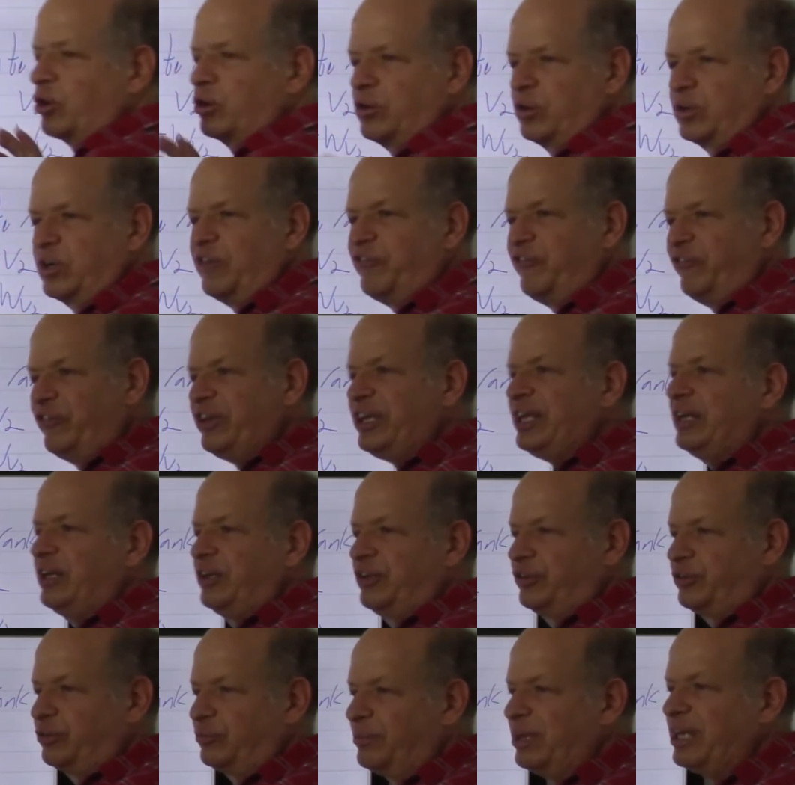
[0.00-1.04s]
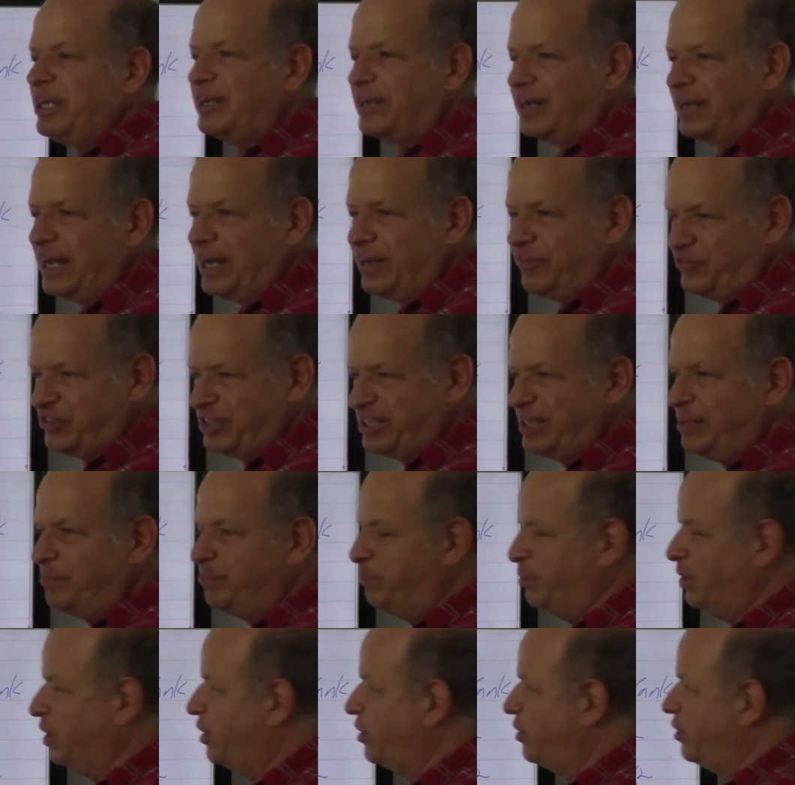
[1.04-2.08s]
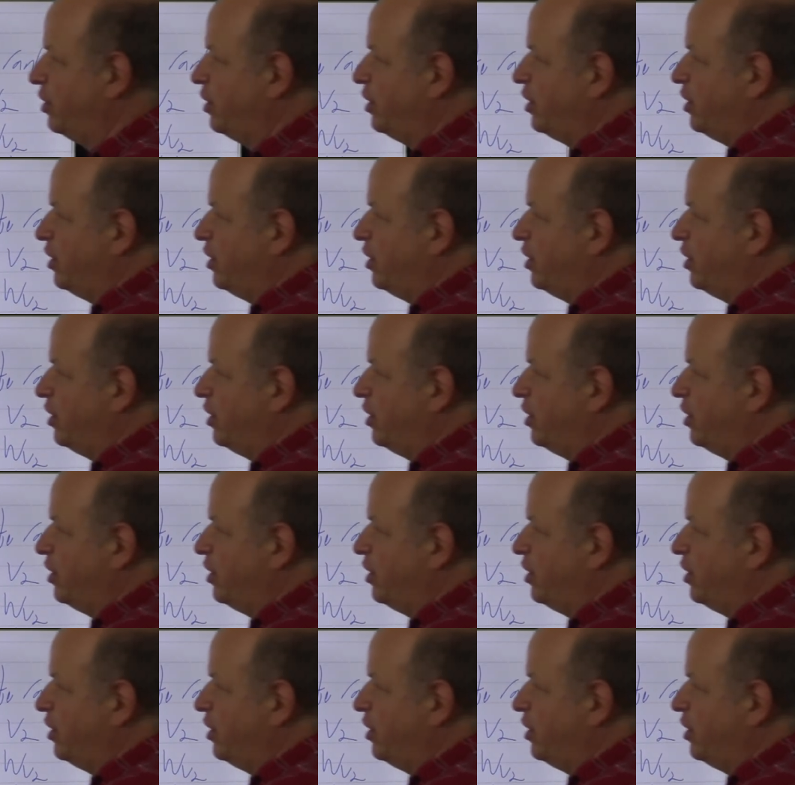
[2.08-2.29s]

on a field to make life simpler.